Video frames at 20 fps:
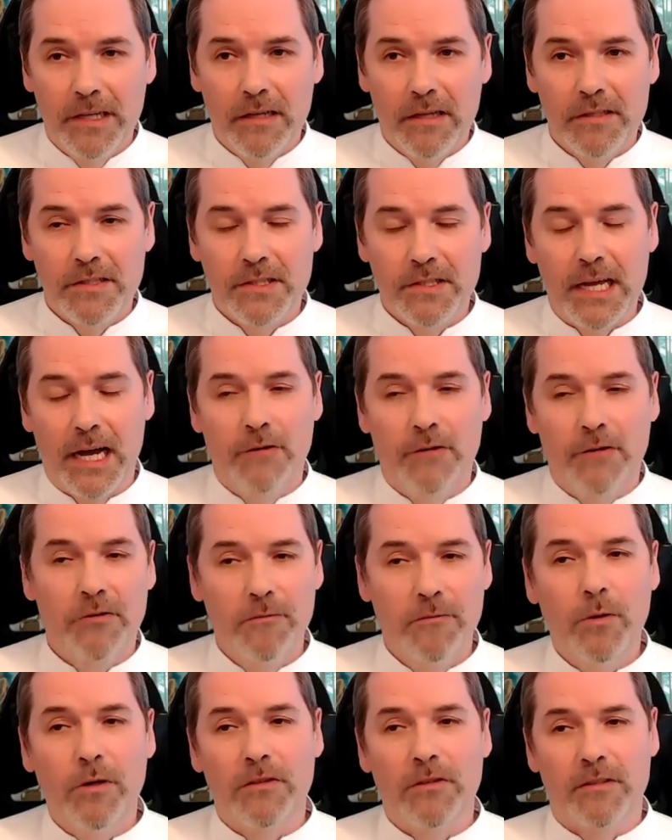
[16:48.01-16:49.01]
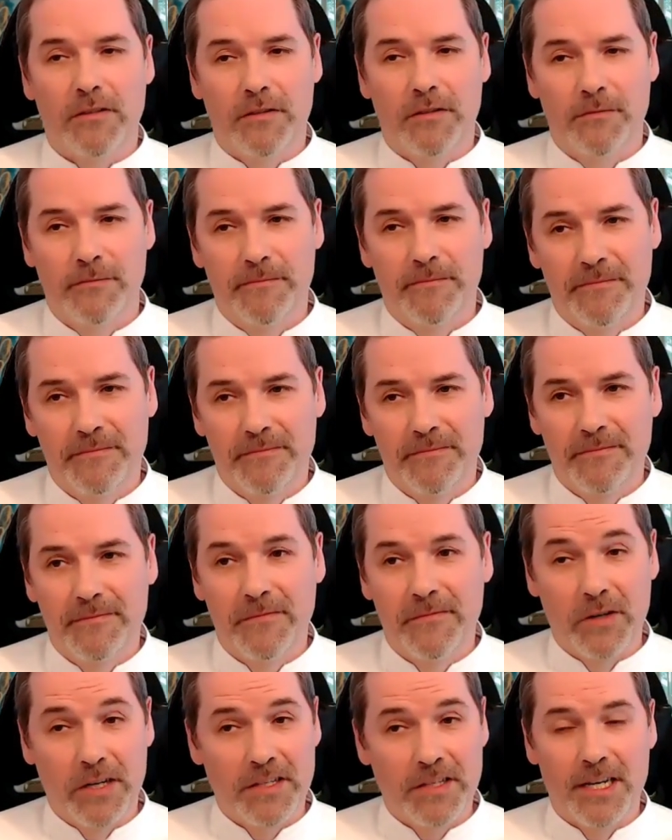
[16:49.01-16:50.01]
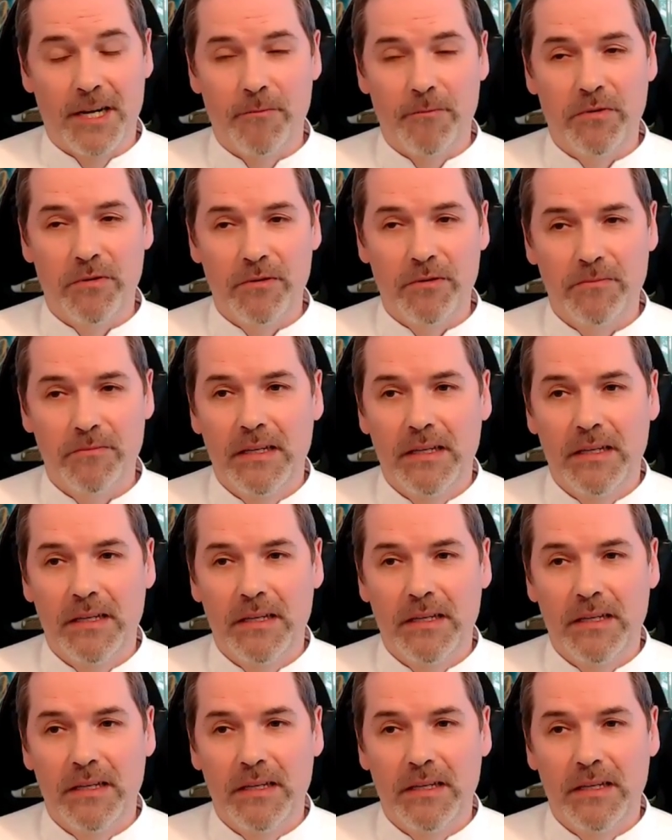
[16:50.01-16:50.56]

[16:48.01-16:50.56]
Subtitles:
sound of water, for example.